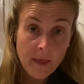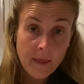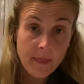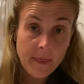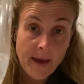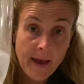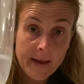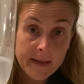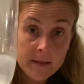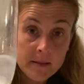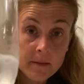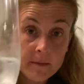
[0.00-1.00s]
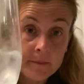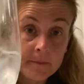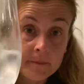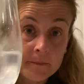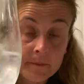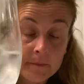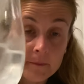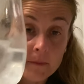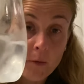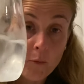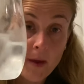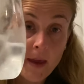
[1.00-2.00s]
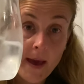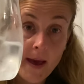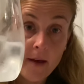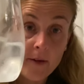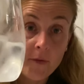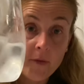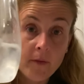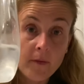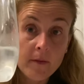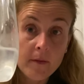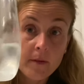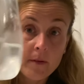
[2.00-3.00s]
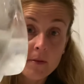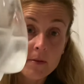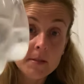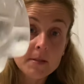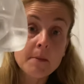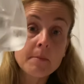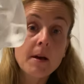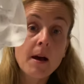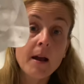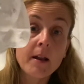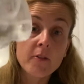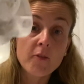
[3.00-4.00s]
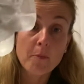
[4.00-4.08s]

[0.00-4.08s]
that we have some kind of